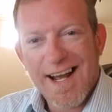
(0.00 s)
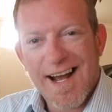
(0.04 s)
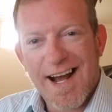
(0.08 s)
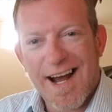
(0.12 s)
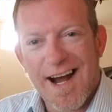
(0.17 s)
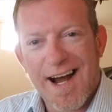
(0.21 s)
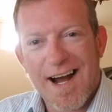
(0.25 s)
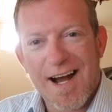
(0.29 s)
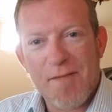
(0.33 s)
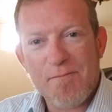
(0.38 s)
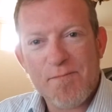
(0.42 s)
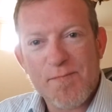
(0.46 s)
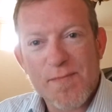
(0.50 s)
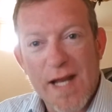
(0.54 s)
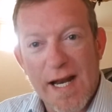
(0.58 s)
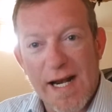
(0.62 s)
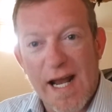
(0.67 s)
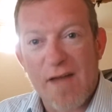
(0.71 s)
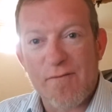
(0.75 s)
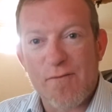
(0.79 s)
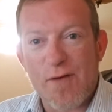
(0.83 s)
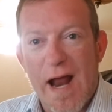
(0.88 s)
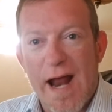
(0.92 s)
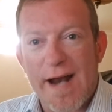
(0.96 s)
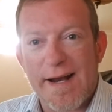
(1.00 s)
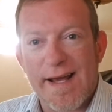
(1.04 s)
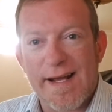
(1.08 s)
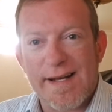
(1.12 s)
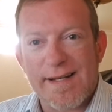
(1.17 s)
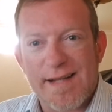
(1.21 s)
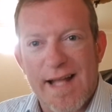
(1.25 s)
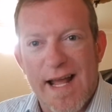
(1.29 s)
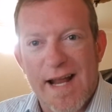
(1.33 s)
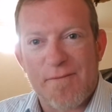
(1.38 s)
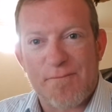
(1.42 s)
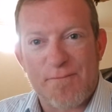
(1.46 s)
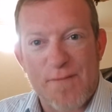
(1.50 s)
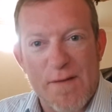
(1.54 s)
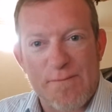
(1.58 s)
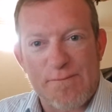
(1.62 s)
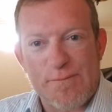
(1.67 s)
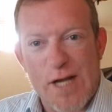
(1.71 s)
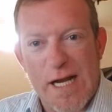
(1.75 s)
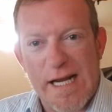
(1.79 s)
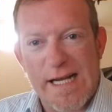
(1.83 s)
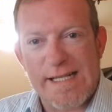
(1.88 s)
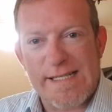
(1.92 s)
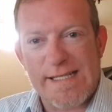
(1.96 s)
and I've read it like
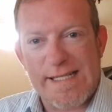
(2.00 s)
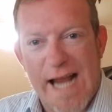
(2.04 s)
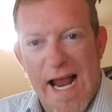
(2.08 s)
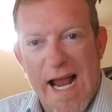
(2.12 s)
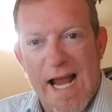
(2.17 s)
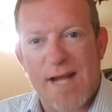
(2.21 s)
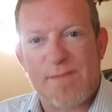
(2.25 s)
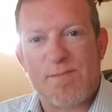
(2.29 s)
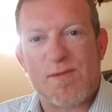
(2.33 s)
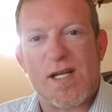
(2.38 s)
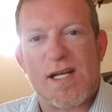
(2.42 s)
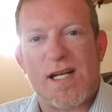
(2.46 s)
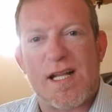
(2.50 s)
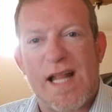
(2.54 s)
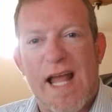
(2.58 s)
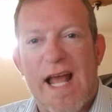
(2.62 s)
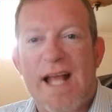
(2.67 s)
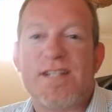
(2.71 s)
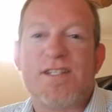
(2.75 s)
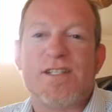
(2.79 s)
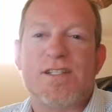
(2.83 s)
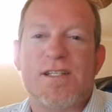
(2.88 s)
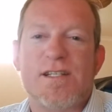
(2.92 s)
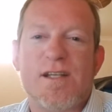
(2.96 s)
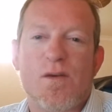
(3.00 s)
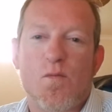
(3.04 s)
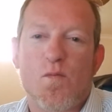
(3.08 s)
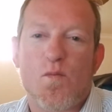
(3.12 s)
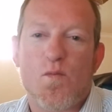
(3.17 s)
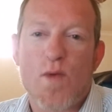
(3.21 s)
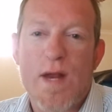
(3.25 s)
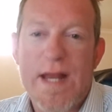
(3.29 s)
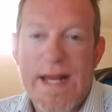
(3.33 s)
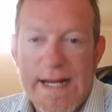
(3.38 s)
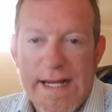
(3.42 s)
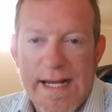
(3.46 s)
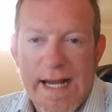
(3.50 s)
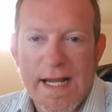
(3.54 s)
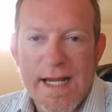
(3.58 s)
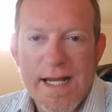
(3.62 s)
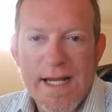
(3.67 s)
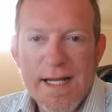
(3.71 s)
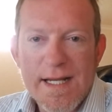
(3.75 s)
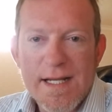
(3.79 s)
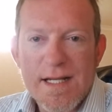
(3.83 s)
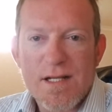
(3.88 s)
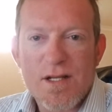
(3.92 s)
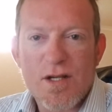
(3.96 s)
15 times in the last week
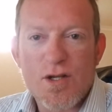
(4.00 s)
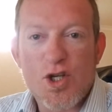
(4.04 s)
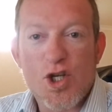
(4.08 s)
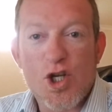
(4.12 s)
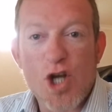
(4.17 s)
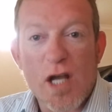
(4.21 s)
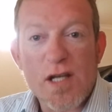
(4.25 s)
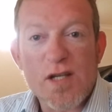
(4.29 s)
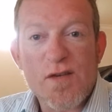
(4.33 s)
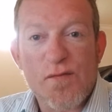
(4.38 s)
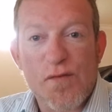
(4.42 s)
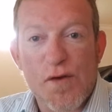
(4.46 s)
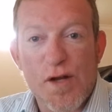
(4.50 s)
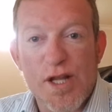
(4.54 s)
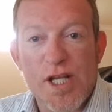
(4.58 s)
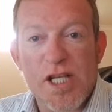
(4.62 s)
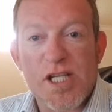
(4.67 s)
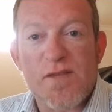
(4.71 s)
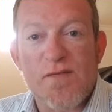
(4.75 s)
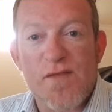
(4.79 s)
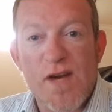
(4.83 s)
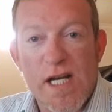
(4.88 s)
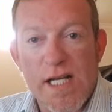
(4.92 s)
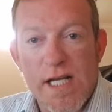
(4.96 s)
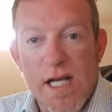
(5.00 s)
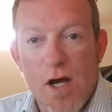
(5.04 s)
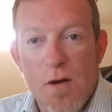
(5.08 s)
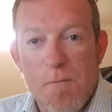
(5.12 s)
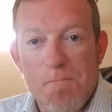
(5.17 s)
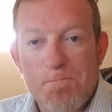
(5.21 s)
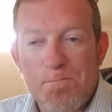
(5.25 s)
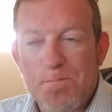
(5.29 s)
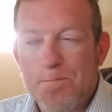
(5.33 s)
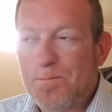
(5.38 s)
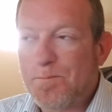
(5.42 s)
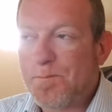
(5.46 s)
just for this video.